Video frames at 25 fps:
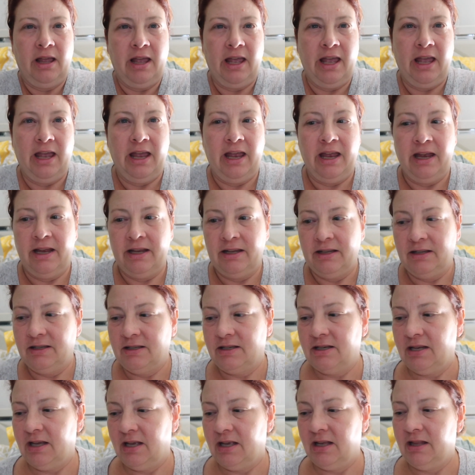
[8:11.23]

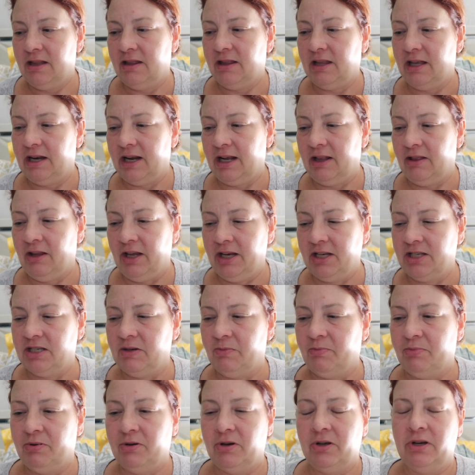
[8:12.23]
and then I like
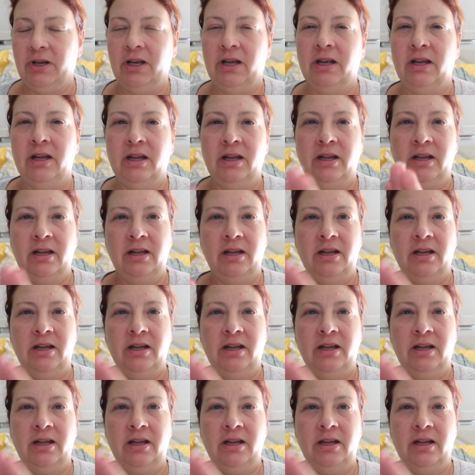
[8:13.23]
to put it